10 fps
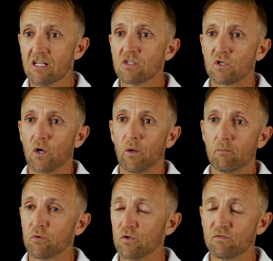So
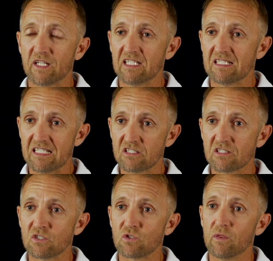improving your
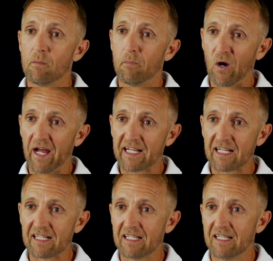distance on the bike,